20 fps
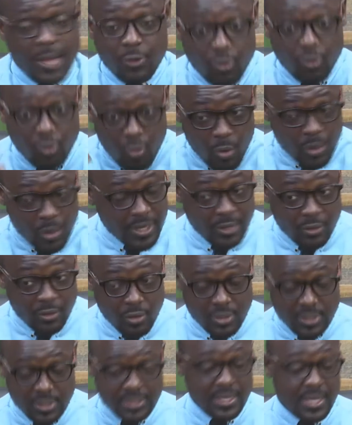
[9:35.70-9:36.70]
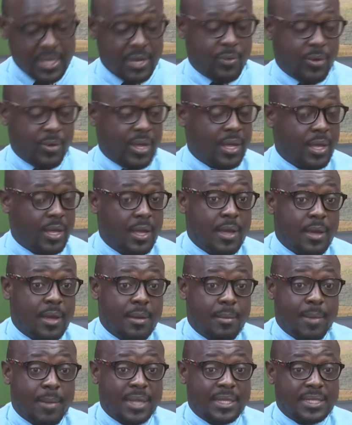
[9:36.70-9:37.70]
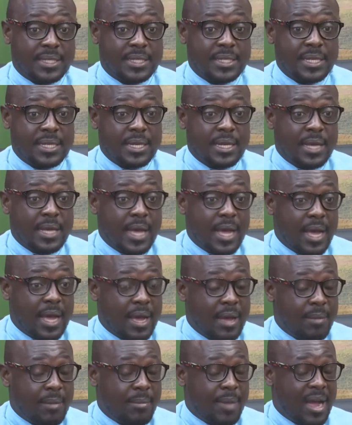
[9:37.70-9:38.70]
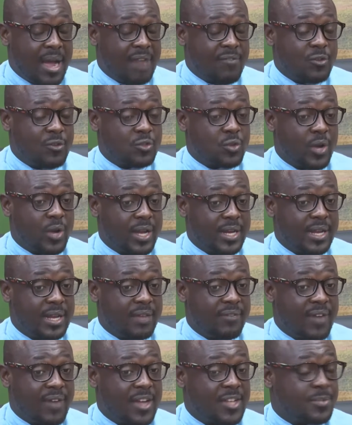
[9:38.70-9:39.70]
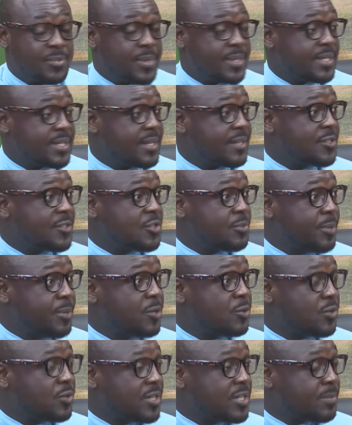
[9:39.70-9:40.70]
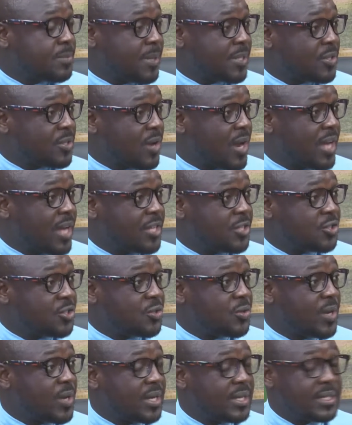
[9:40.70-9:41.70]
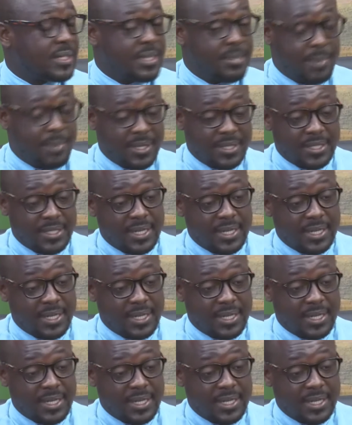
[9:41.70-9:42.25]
I don't know what they thought anyway, but I have also heard the vice president speak to this particular issue, and he mentioned